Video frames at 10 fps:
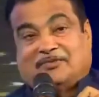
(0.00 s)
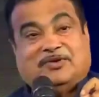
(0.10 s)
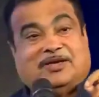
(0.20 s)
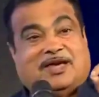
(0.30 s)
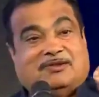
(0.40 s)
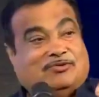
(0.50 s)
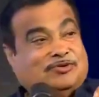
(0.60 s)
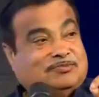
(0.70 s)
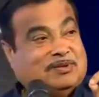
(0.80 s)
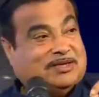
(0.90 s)
we can
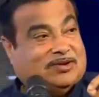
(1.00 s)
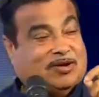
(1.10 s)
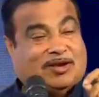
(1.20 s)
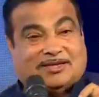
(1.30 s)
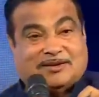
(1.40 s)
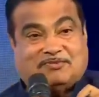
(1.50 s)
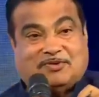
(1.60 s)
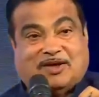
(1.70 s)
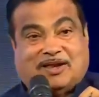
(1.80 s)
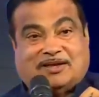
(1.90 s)
use methanol as a
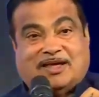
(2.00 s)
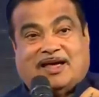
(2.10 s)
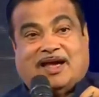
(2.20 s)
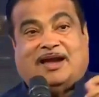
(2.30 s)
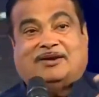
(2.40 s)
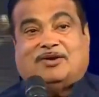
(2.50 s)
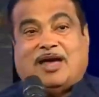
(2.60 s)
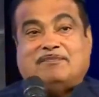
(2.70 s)
fuel and